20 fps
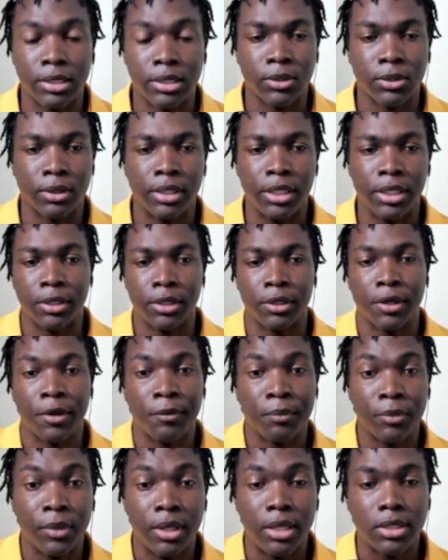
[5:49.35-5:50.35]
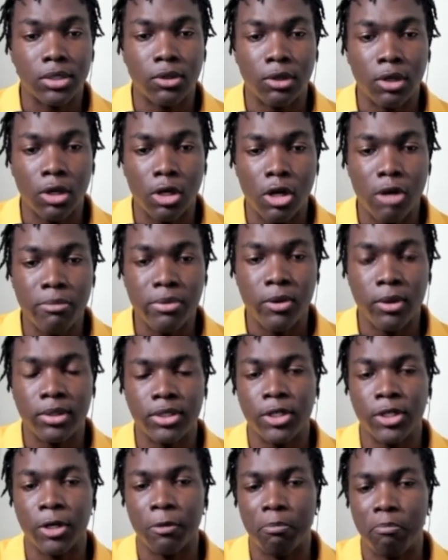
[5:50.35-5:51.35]
So here, it's going to come down
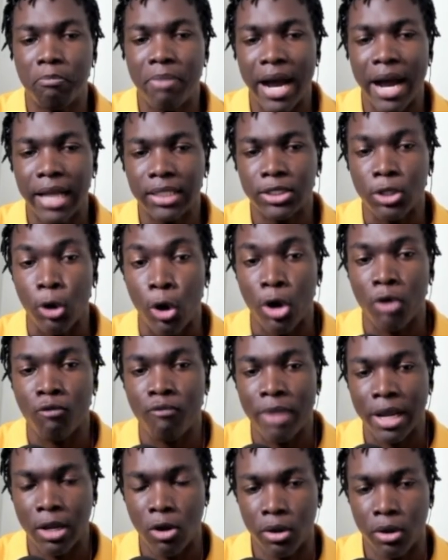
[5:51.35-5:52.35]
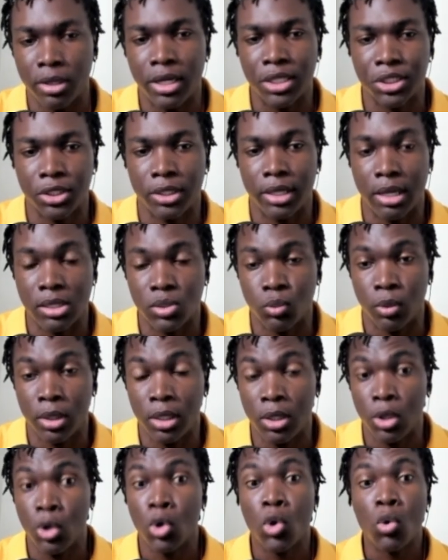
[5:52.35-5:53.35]
to your pattern recognition as
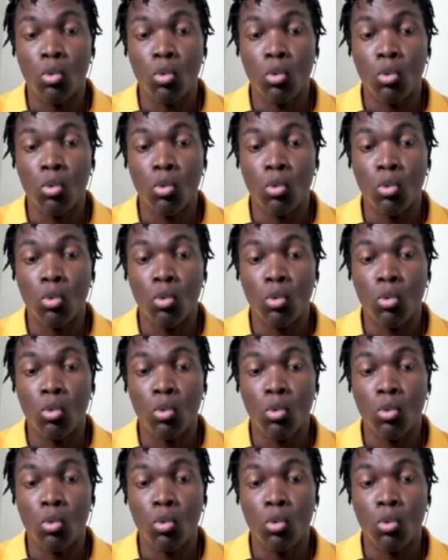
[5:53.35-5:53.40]
well,